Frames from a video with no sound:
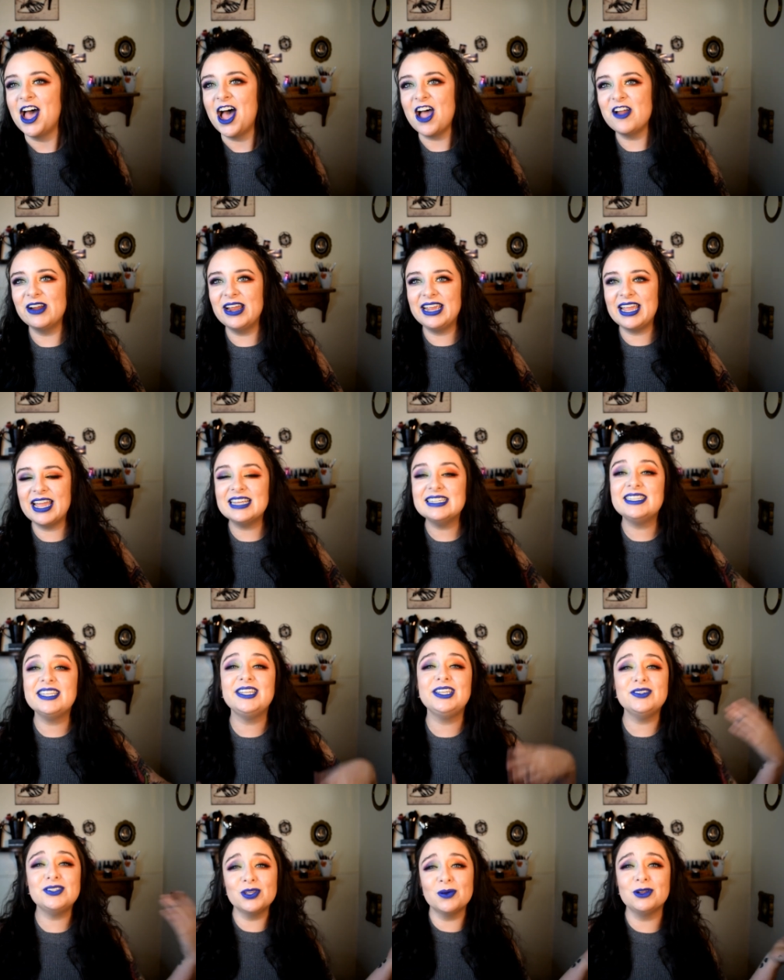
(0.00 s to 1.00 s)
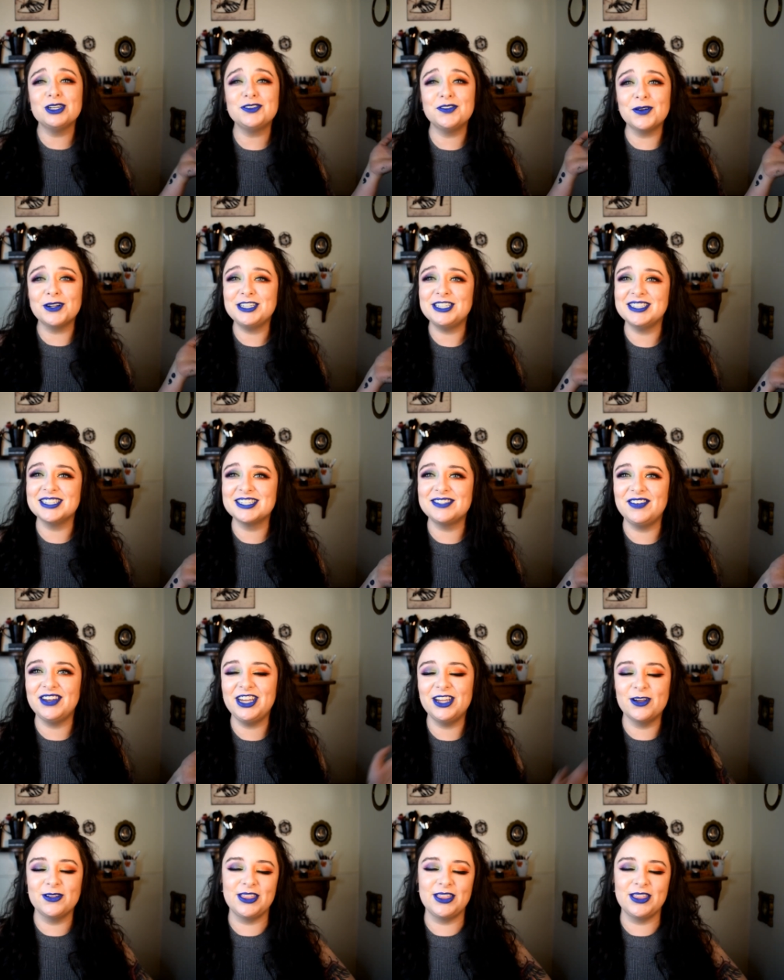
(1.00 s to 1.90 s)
Alright guys, thank you so much for watching this video.